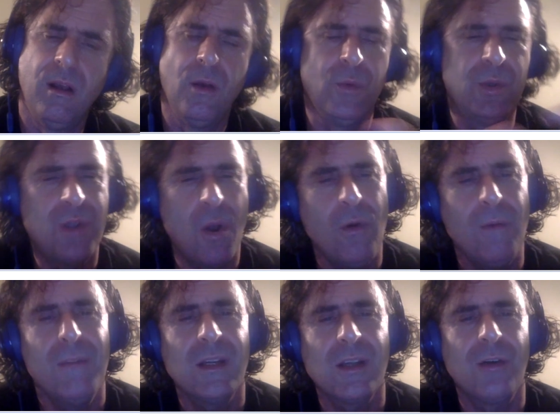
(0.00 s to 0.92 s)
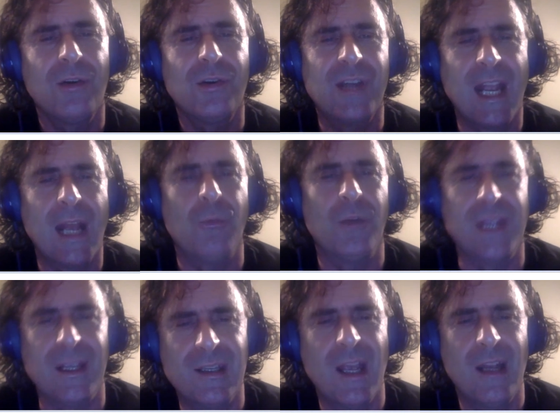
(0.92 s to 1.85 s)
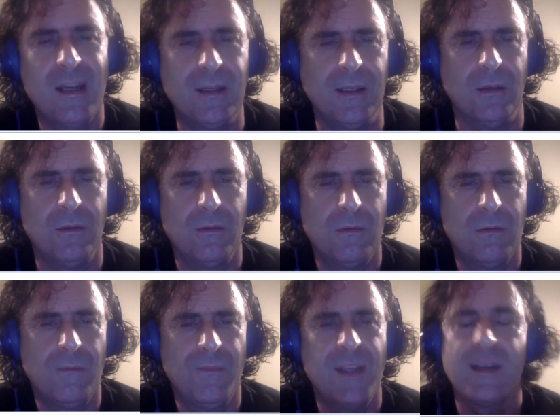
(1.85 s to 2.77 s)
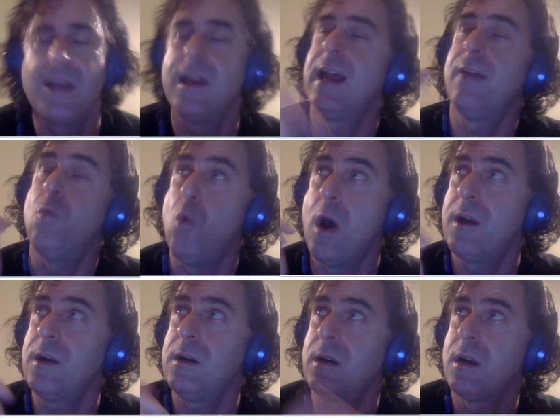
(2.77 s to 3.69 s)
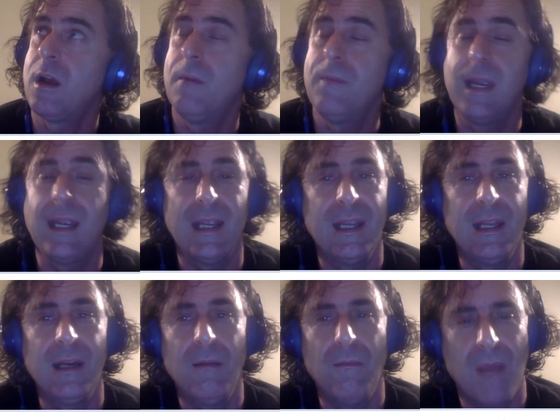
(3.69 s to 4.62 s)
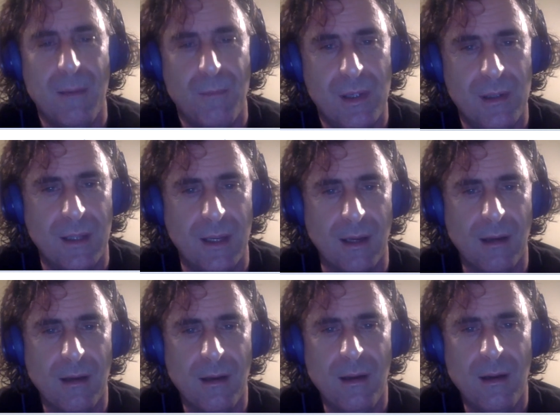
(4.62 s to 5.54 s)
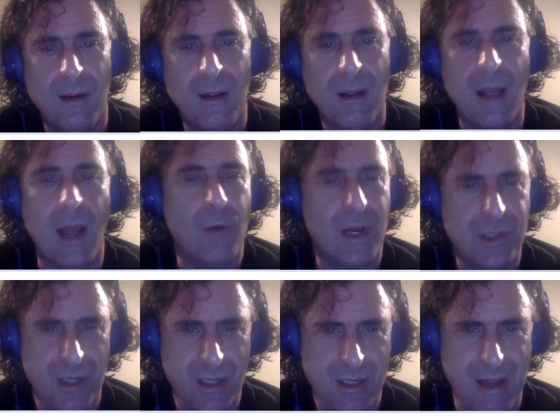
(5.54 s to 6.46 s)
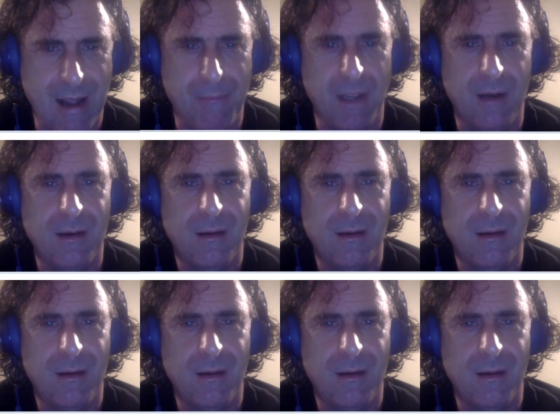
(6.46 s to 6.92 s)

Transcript: Well, don't misunderstand what they said to you. They said, I have water coming in my building. I want you to stop it.